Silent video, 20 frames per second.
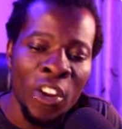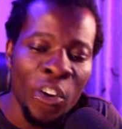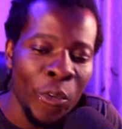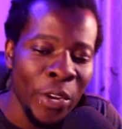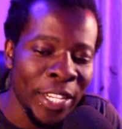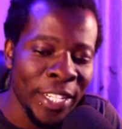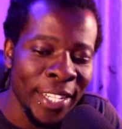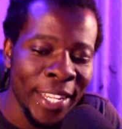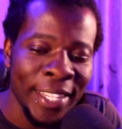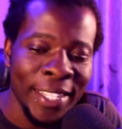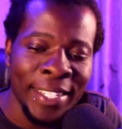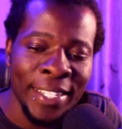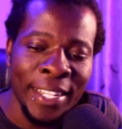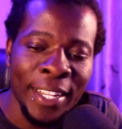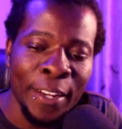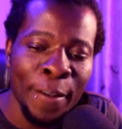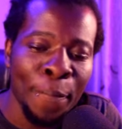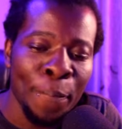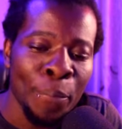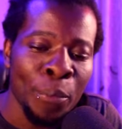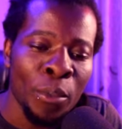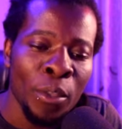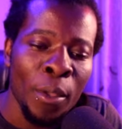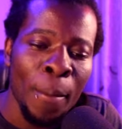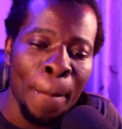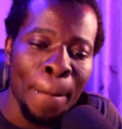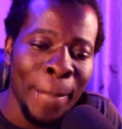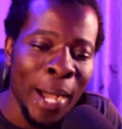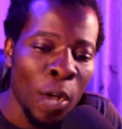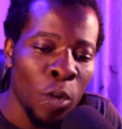retested,
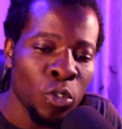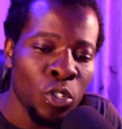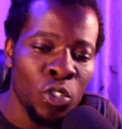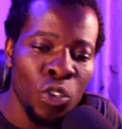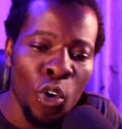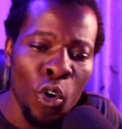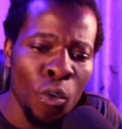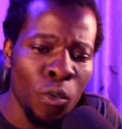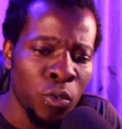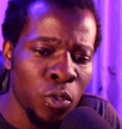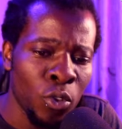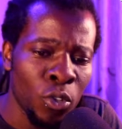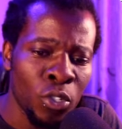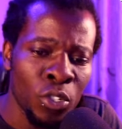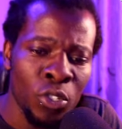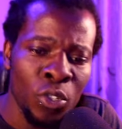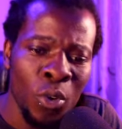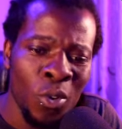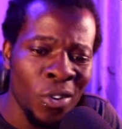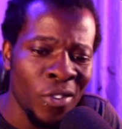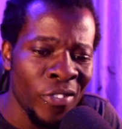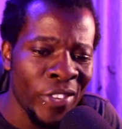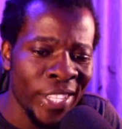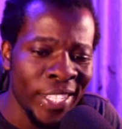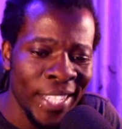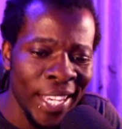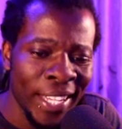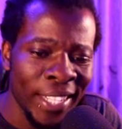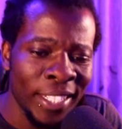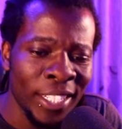bounced off those zone,
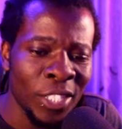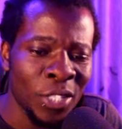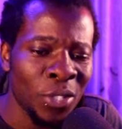rejected.